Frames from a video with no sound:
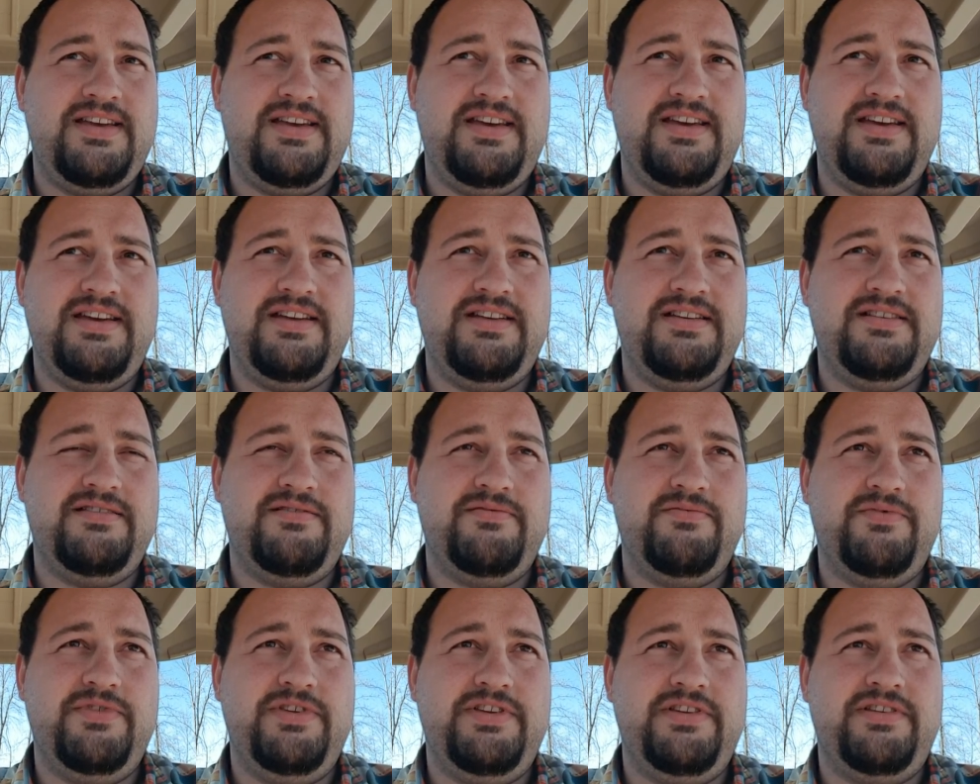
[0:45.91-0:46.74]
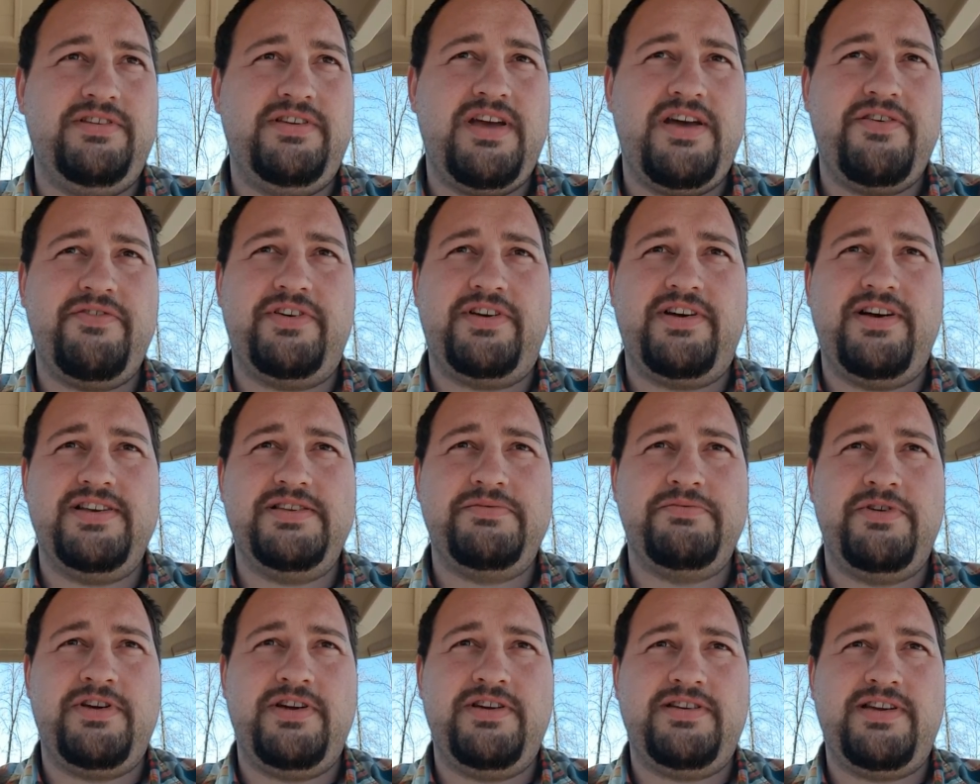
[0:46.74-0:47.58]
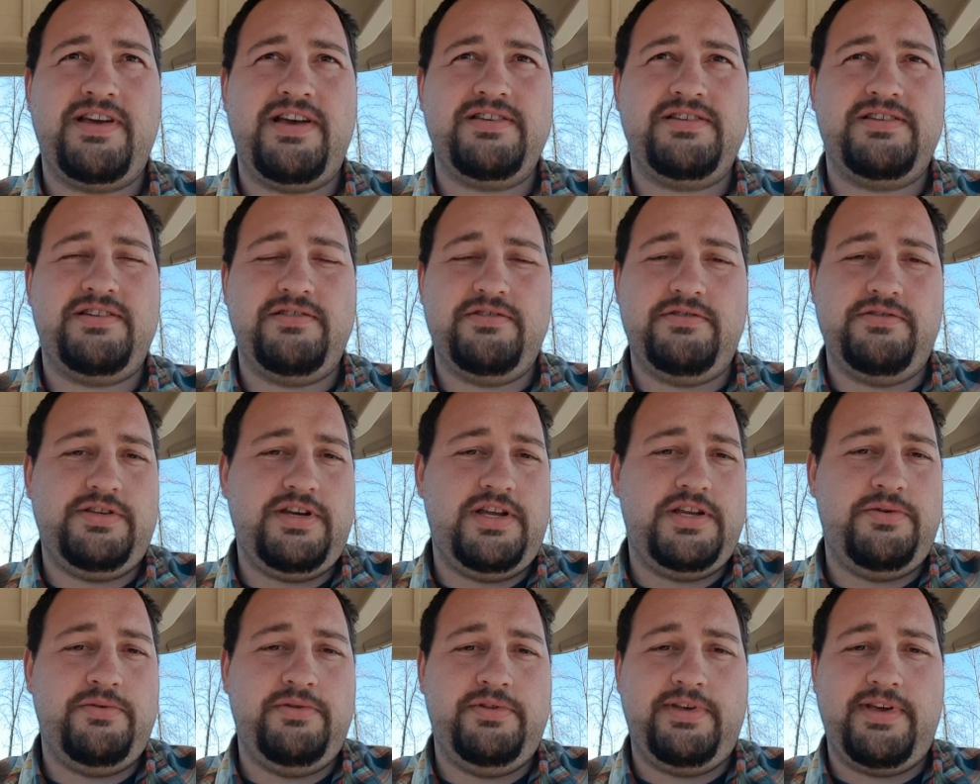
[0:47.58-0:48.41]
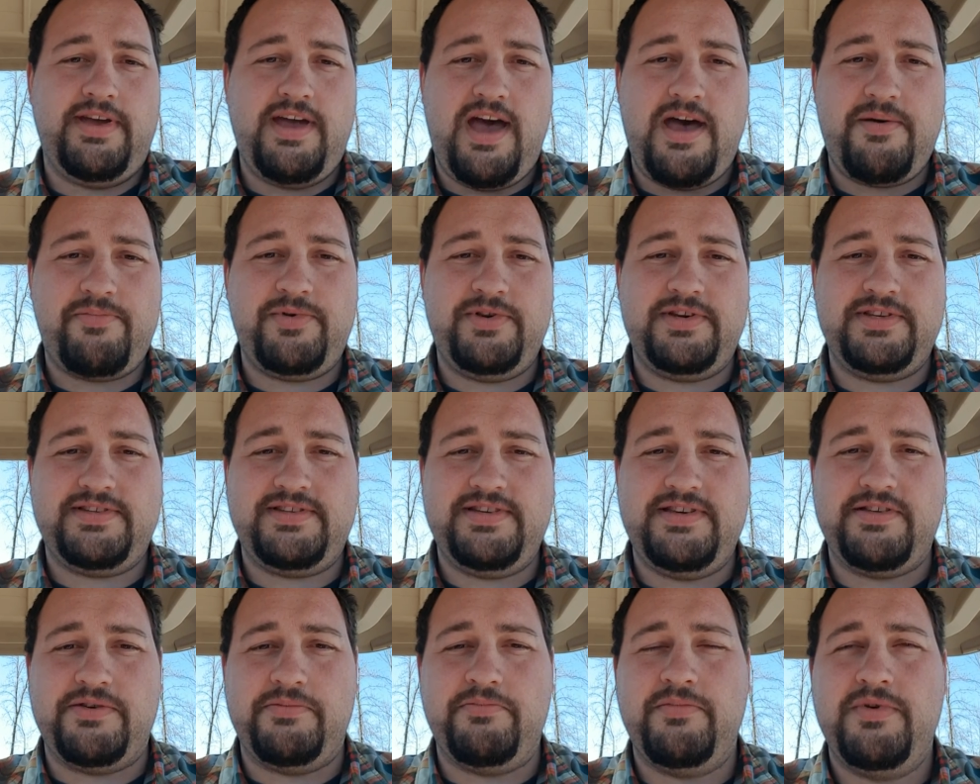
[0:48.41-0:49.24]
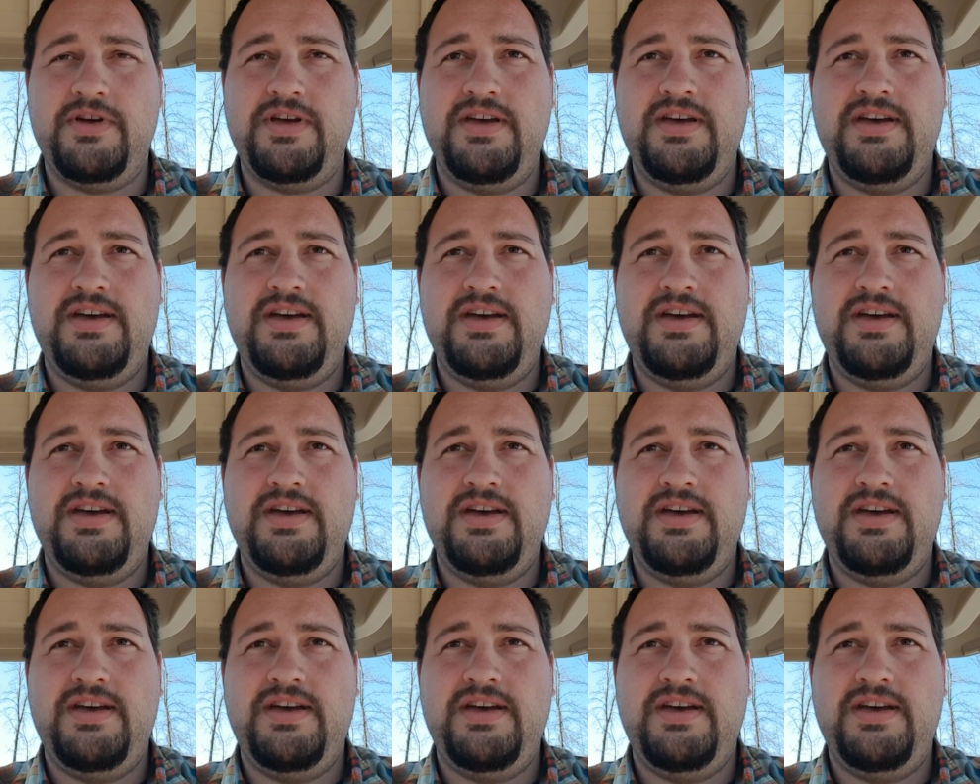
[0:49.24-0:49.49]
and when you have a customer at your desk, you're genuinely happy to see them.